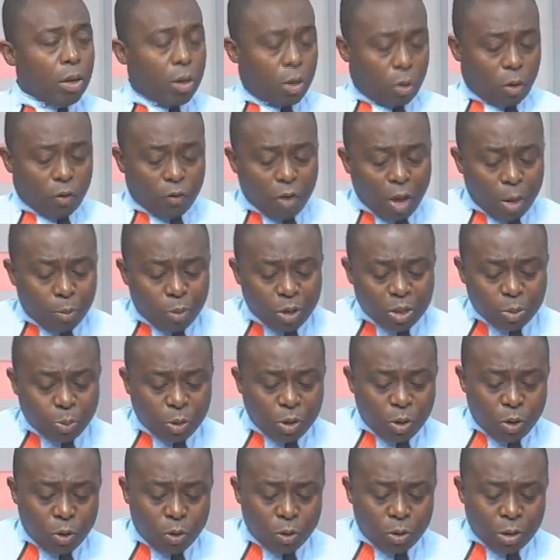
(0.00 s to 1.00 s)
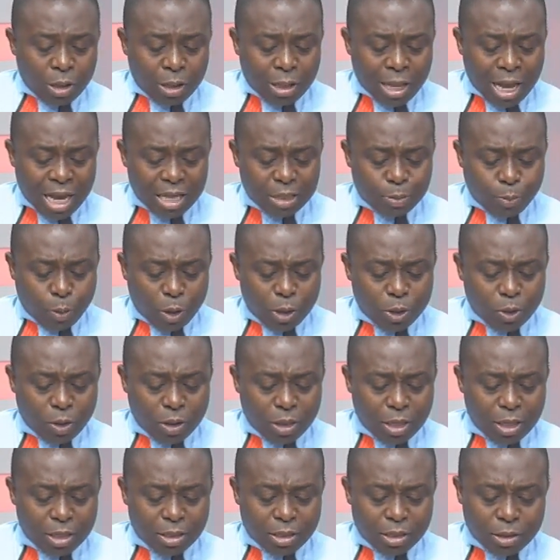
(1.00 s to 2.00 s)
Kofi, I'll just bring you last point
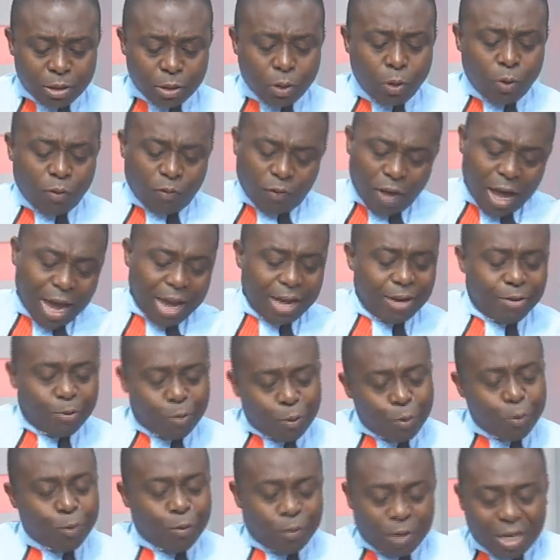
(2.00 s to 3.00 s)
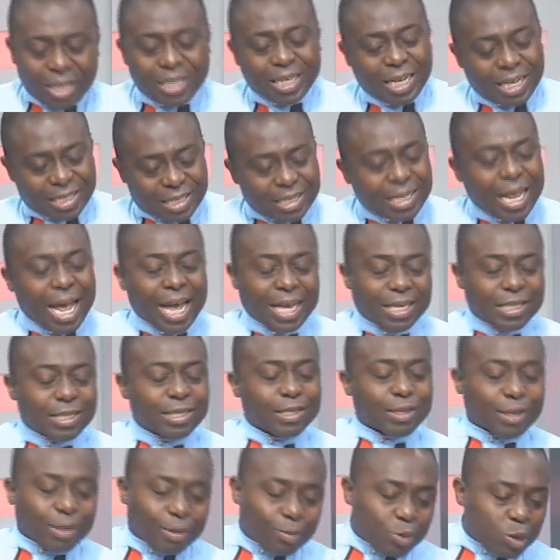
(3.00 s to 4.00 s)
on this. So fine, it's
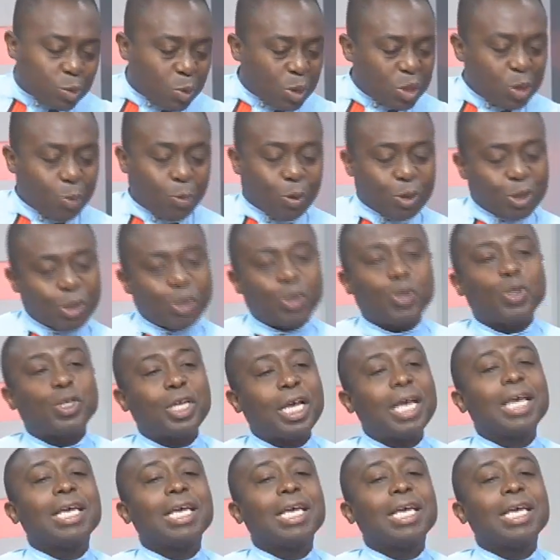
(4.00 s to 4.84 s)
nice. The Special Prosecutor